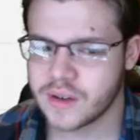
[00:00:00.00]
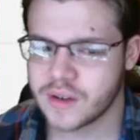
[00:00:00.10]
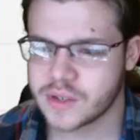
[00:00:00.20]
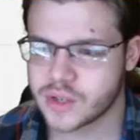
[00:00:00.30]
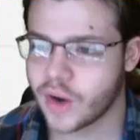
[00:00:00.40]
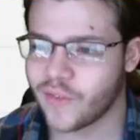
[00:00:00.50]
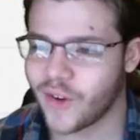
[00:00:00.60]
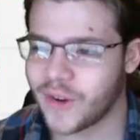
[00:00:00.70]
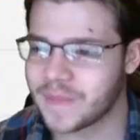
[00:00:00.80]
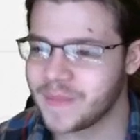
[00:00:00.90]

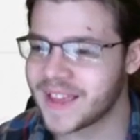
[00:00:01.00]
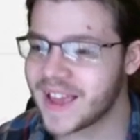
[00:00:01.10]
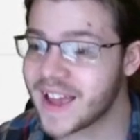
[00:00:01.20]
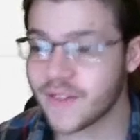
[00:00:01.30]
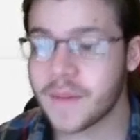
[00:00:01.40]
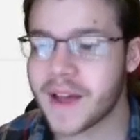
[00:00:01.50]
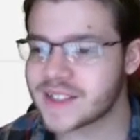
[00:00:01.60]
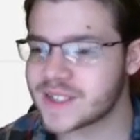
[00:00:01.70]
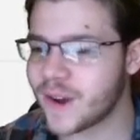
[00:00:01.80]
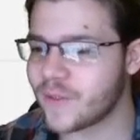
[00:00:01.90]
Starfall. If it
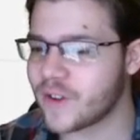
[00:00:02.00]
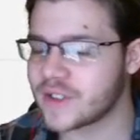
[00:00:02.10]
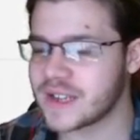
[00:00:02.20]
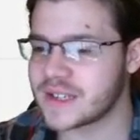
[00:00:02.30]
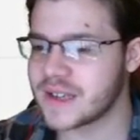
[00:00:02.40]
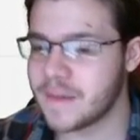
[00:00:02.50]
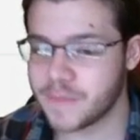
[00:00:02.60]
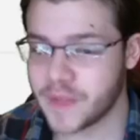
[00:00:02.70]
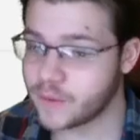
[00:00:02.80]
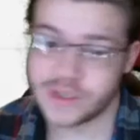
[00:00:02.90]
max Starfalls us,
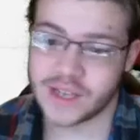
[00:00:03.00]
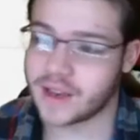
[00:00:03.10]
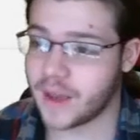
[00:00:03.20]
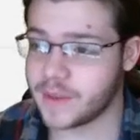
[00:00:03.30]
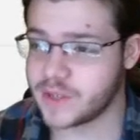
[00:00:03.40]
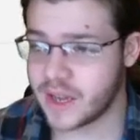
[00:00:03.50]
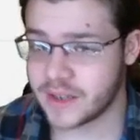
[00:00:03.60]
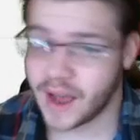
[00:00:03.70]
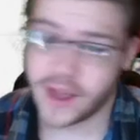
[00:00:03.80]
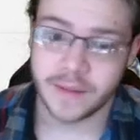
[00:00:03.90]
then we take damage and
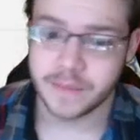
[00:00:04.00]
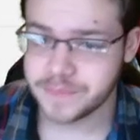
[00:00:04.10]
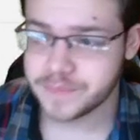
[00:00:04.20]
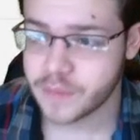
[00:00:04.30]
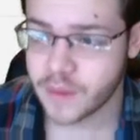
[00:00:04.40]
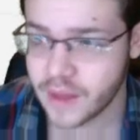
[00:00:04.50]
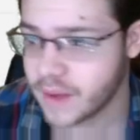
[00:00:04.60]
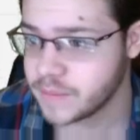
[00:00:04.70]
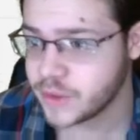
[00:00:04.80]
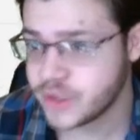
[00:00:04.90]
die. Yeah,
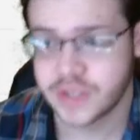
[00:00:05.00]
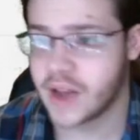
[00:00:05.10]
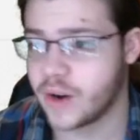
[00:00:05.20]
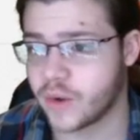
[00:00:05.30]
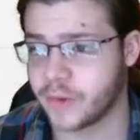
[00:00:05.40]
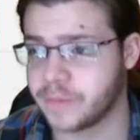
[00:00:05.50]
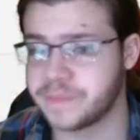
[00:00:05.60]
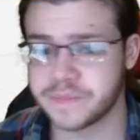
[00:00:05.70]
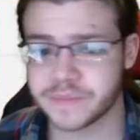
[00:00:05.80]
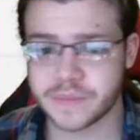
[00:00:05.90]
you just get O-code.
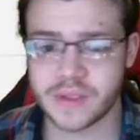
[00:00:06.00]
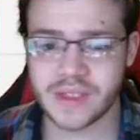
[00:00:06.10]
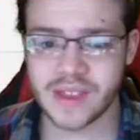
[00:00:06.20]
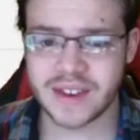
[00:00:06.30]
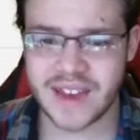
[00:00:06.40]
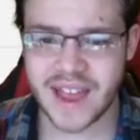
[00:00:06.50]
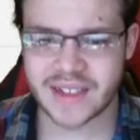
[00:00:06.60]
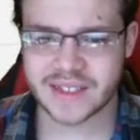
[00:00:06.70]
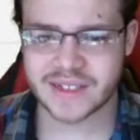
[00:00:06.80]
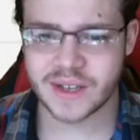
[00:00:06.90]

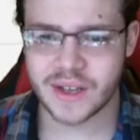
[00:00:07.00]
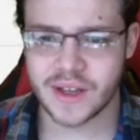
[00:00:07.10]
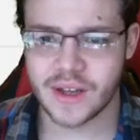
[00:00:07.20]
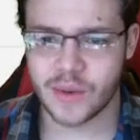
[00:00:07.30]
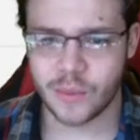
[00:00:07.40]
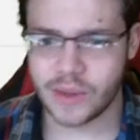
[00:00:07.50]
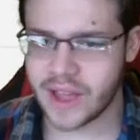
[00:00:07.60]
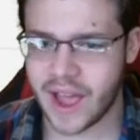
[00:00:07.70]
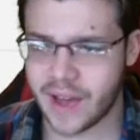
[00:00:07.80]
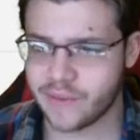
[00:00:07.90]
Next, we
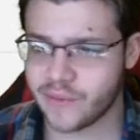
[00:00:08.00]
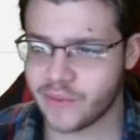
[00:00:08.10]
have